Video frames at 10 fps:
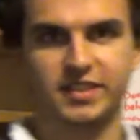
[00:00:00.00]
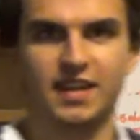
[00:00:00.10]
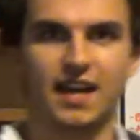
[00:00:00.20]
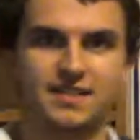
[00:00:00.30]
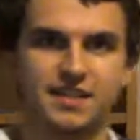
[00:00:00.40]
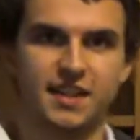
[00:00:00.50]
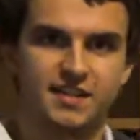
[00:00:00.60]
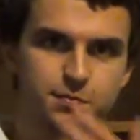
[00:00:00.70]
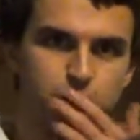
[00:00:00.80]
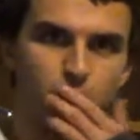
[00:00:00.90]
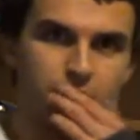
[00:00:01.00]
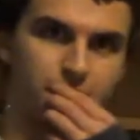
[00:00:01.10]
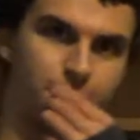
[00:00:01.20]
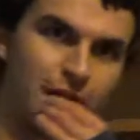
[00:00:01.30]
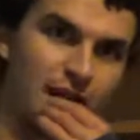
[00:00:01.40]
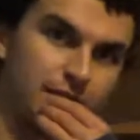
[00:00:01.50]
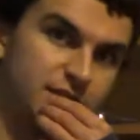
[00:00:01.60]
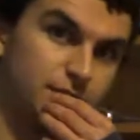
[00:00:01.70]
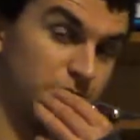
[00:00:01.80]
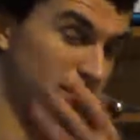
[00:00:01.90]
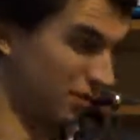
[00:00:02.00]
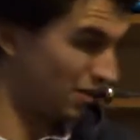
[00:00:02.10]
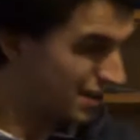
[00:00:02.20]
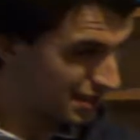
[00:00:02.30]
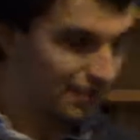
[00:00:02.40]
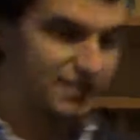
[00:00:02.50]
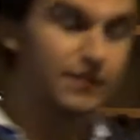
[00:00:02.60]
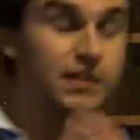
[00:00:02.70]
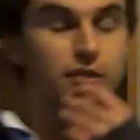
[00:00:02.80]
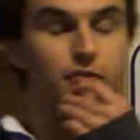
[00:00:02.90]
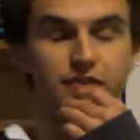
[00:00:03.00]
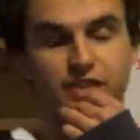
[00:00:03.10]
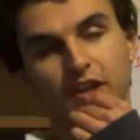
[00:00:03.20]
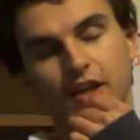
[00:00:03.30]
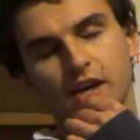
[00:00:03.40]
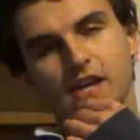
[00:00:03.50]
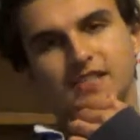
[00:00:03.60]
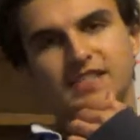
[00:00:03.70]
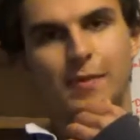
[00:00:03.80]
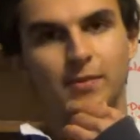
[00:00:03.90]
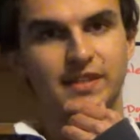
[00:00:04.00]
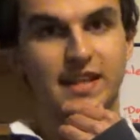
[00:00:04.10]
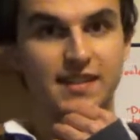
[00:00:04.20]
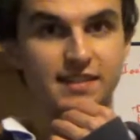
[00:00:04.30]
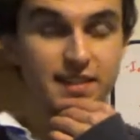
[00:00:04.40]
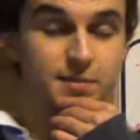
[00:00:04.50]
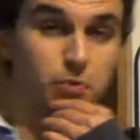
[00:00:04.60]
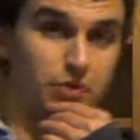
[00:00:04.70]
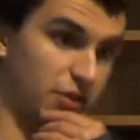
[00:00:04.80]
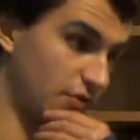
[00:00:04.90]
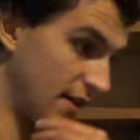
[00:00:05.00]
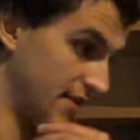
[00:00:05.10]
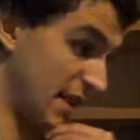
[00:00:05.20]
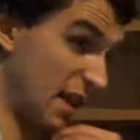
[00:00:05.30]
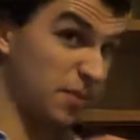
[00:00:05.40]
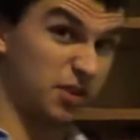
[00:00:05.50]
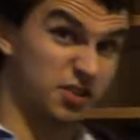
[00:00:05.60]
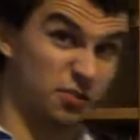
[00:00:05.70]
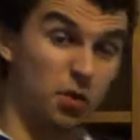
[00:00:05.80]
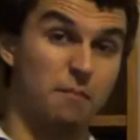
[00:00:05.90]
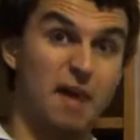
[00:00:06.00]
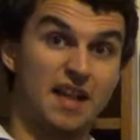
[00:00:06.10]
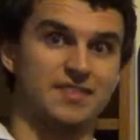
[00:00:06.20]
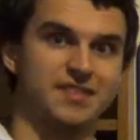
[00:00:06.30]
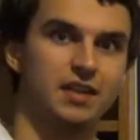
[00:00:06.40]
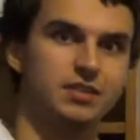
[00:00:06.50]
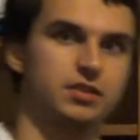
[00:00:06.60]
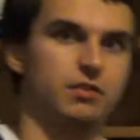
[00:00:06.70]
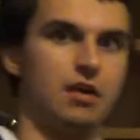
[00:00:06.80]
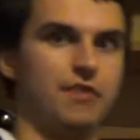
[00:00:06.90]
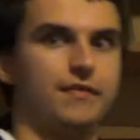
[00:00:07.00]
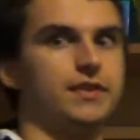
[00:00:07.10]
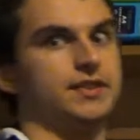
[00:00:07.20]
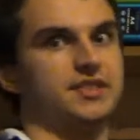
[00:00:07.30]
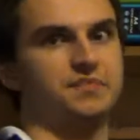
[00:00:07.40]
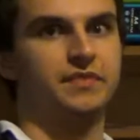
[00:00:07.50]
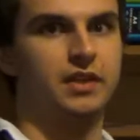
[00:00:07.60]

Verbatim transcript: to get to their spawning grounds. It's been increasingly difficult for the salmon to get to their spawning grounds now because of what man's done to our rivers.